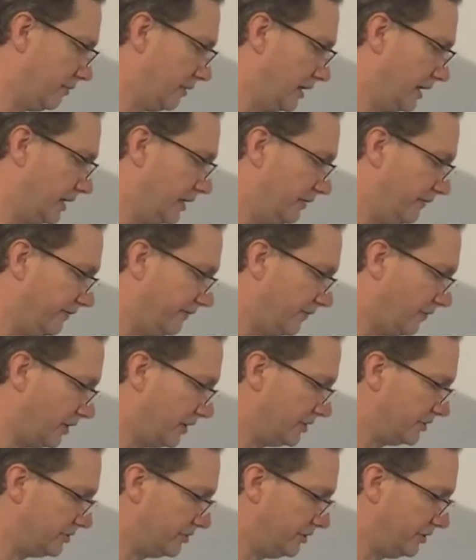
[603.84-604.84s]
will let you
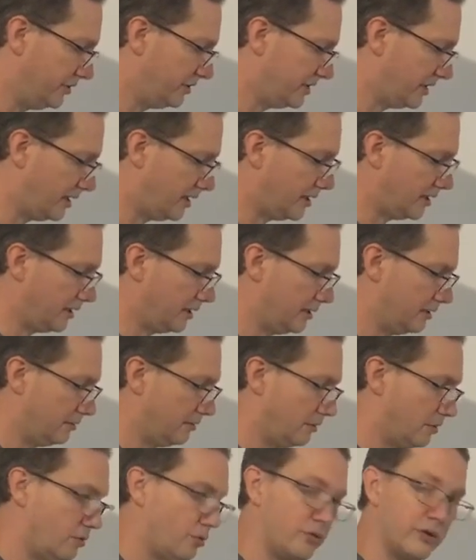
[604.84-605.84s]
find your new target
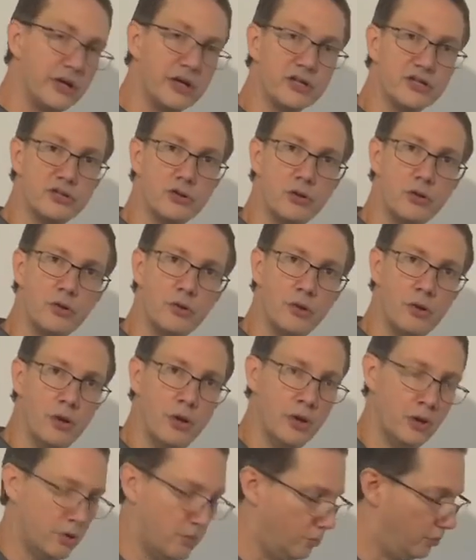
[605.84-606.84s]
according to
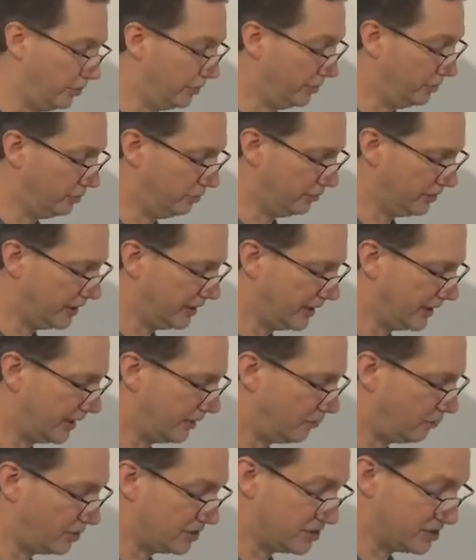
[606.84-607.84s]
what you're looking at.
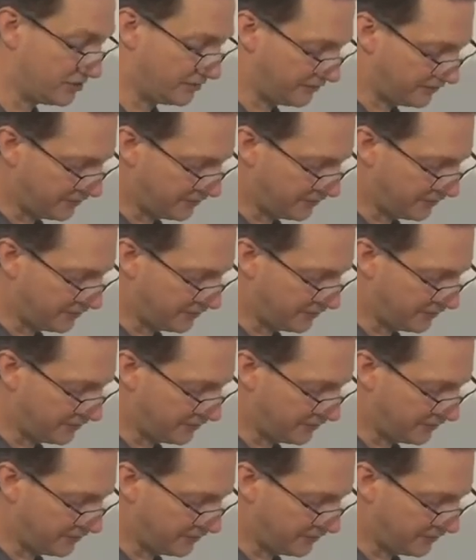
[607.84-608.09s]
Once you've